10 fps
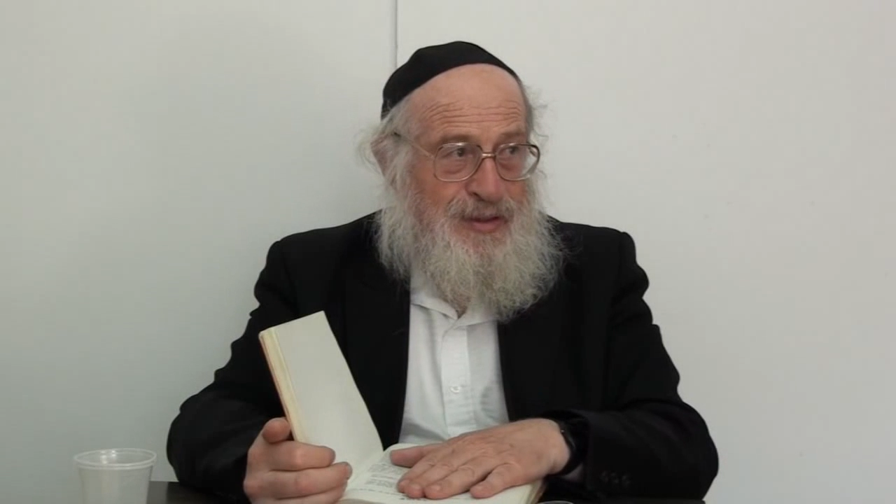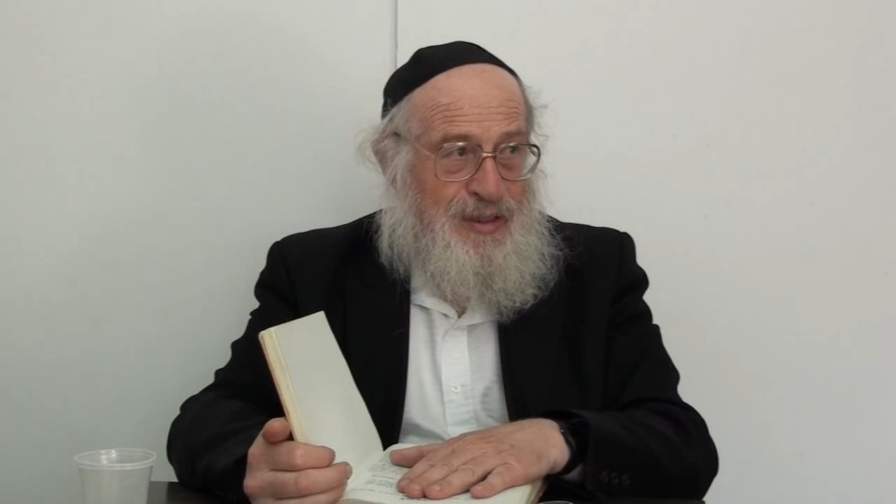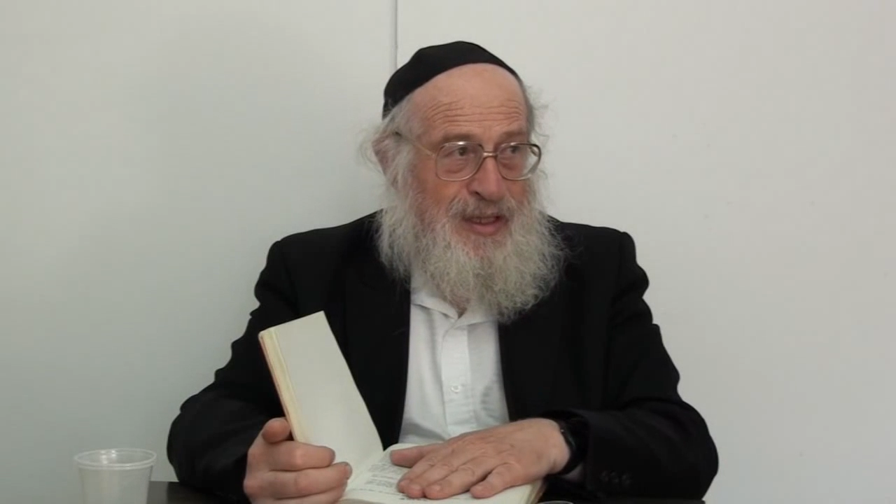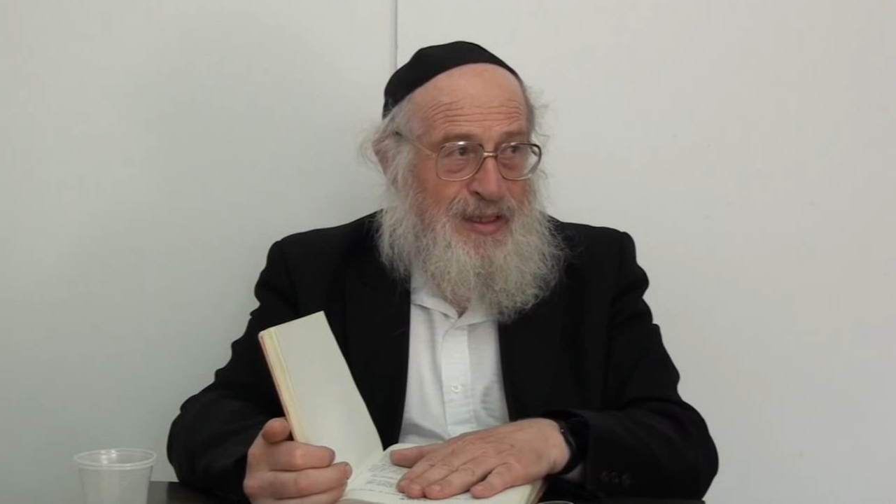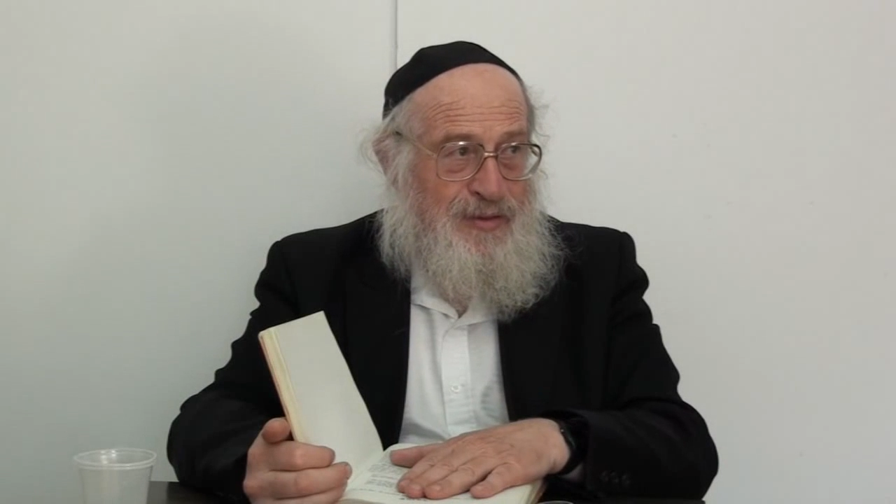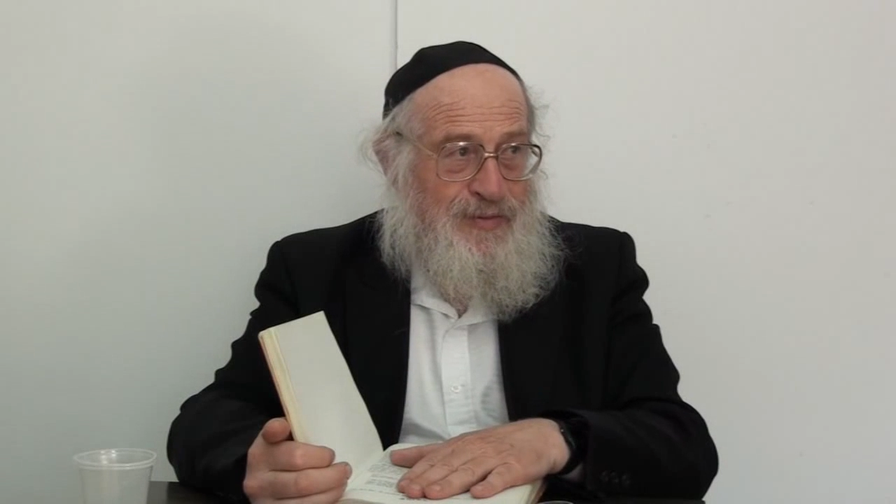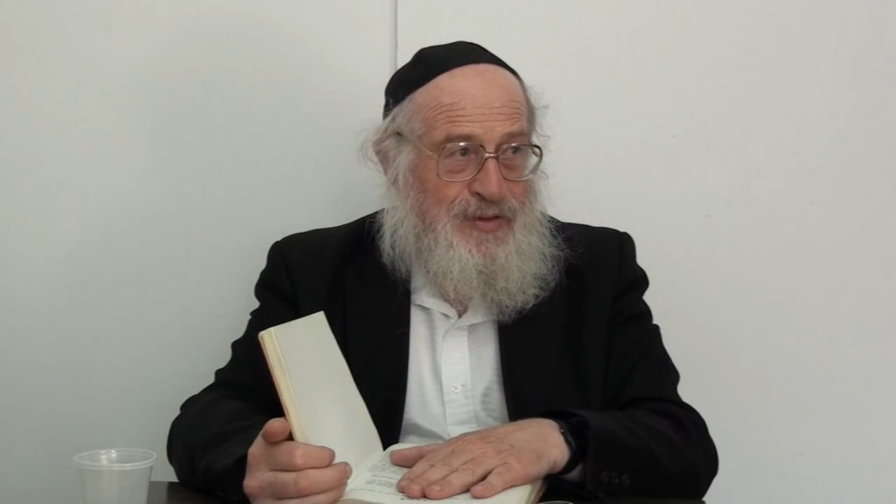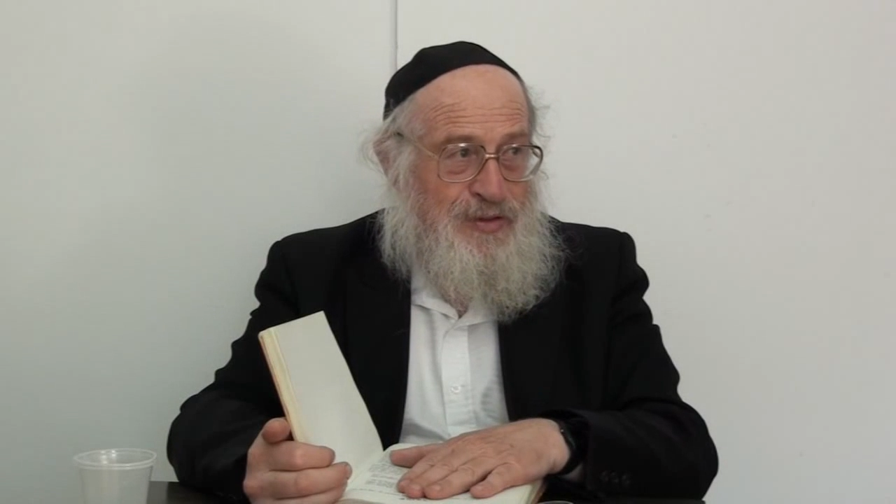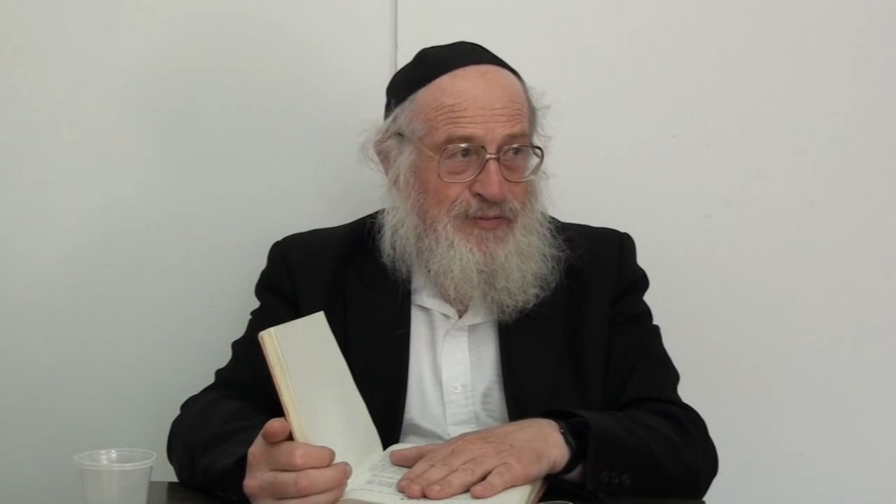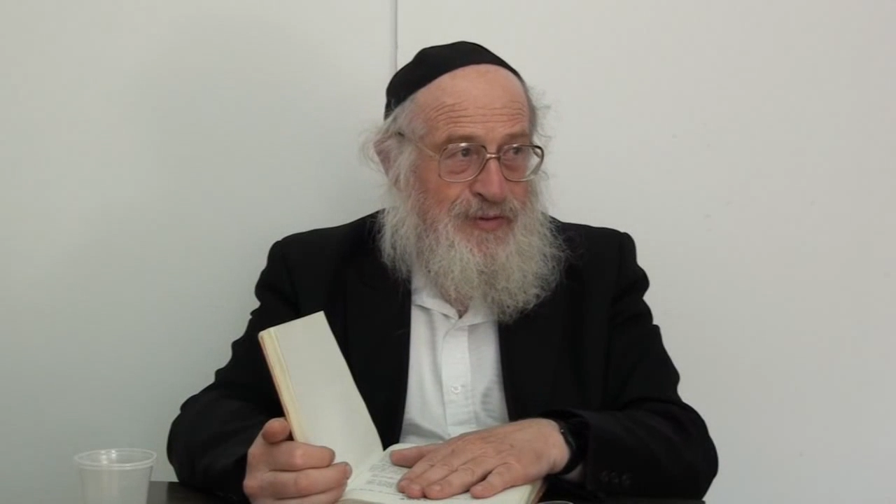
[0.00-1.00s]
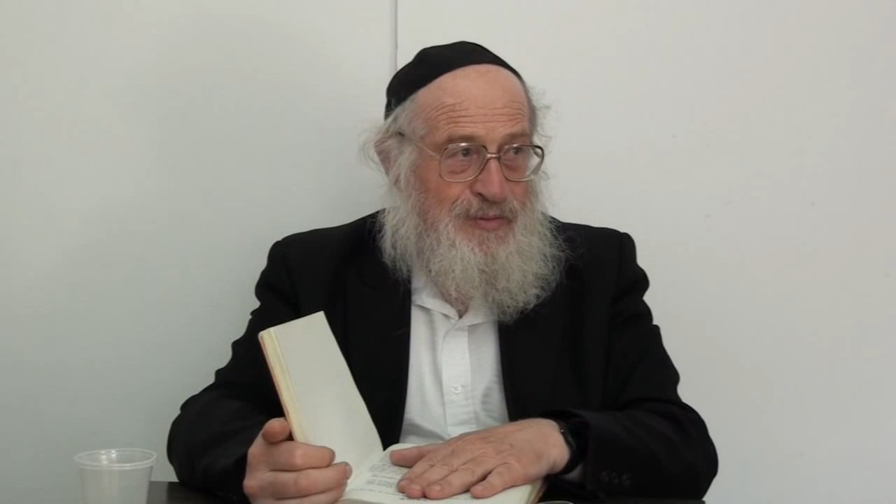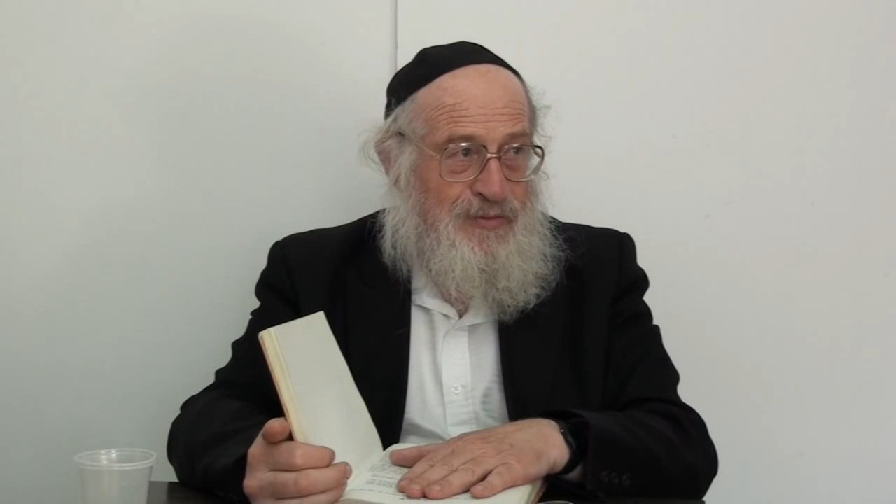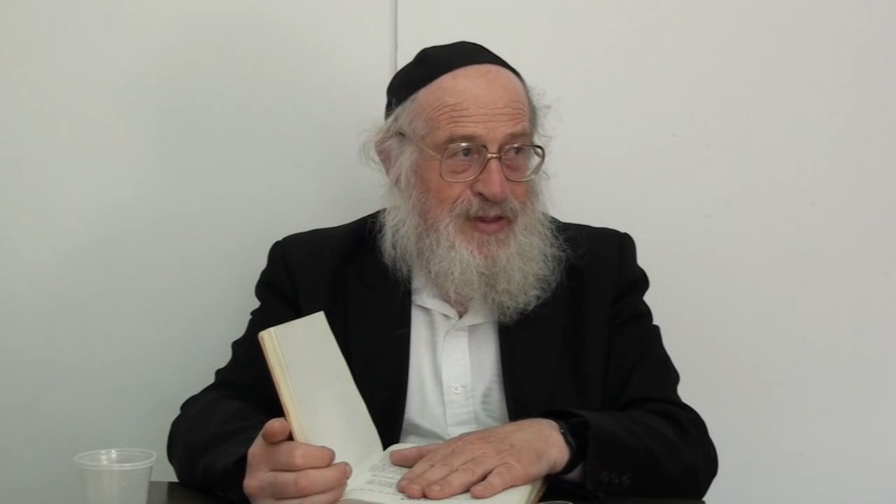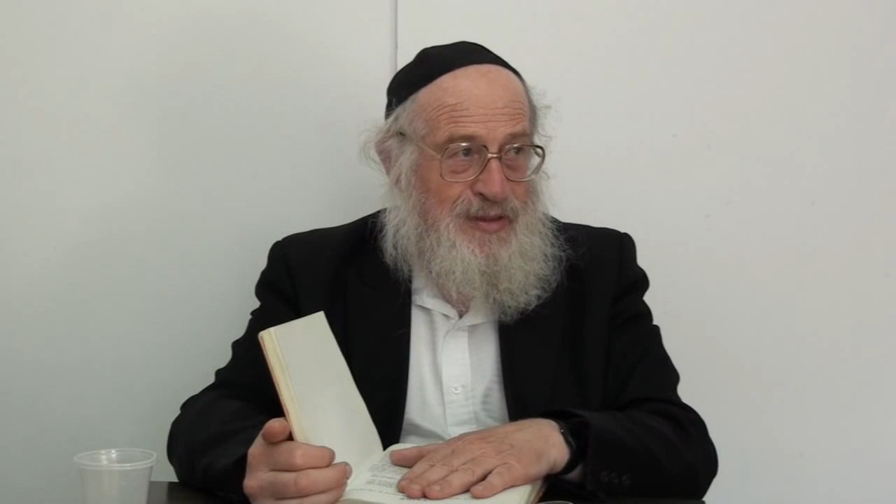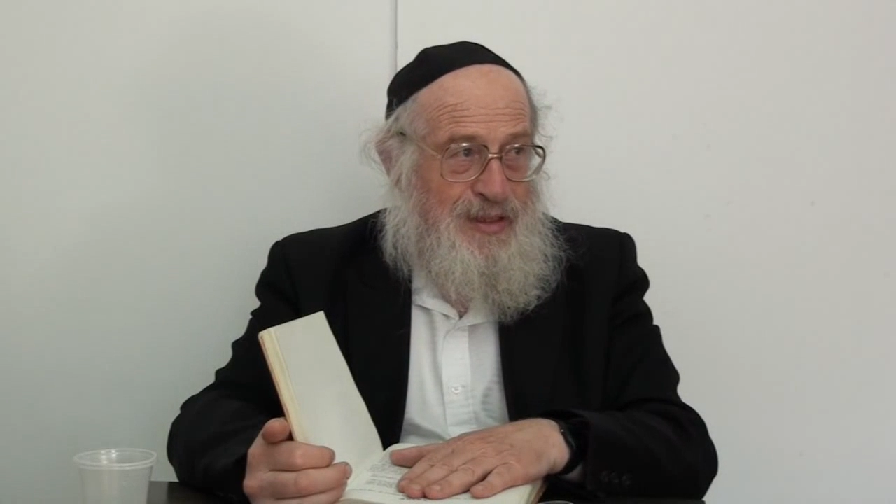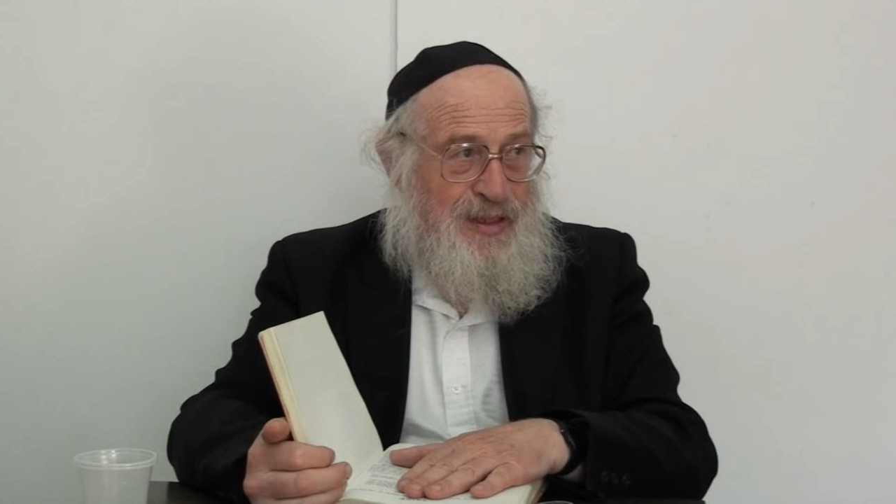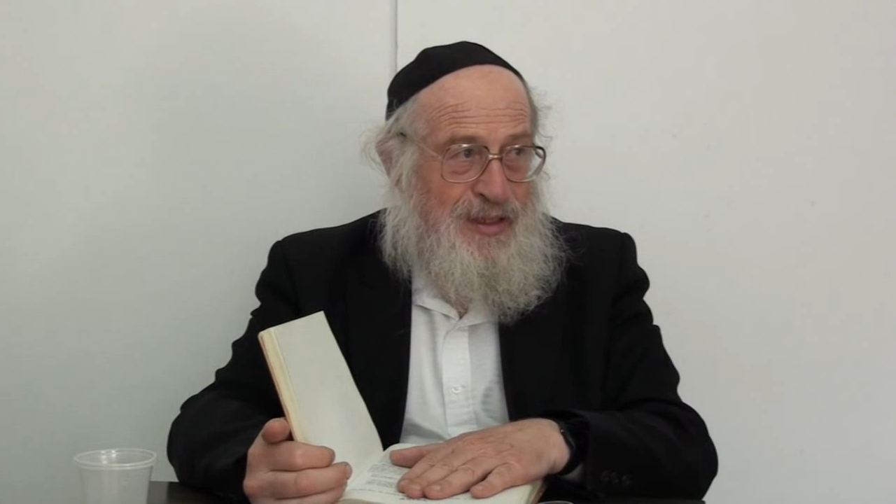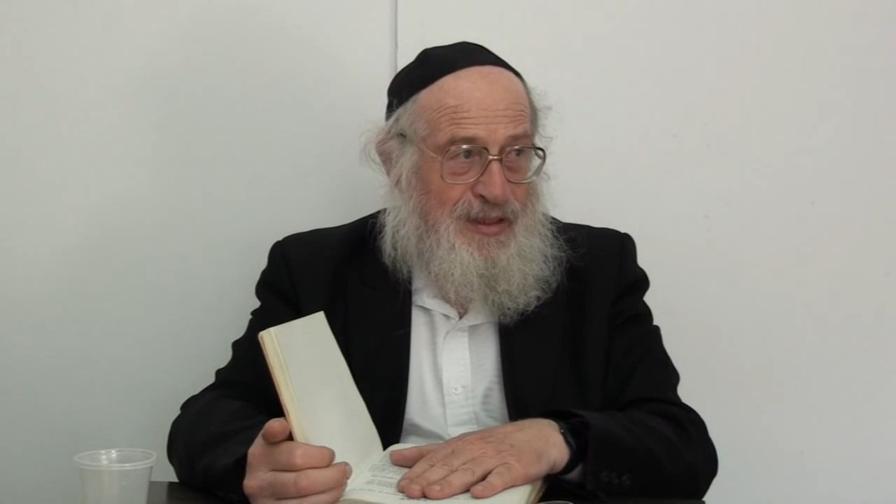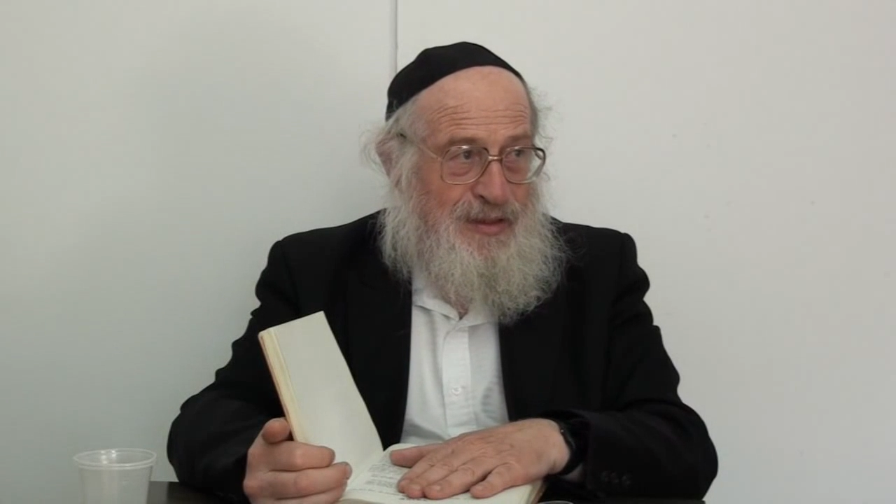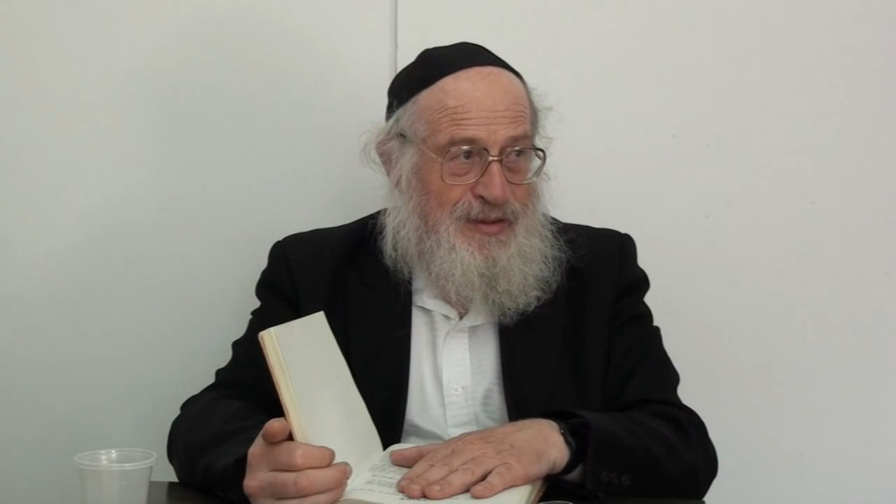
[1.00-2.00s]
the end of the Shoftim was
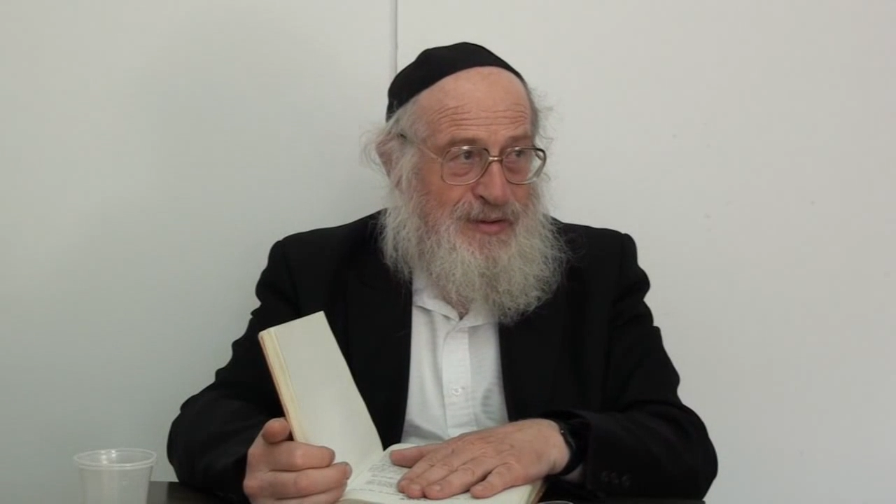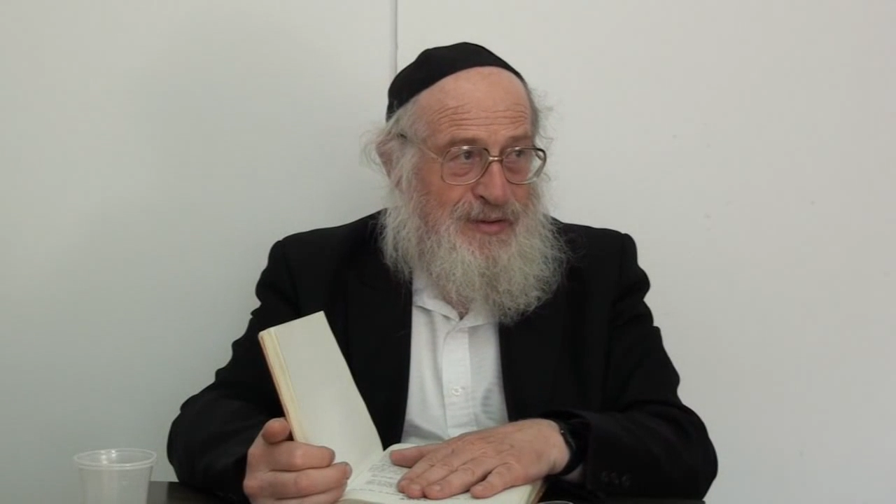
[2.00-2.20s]
Eli.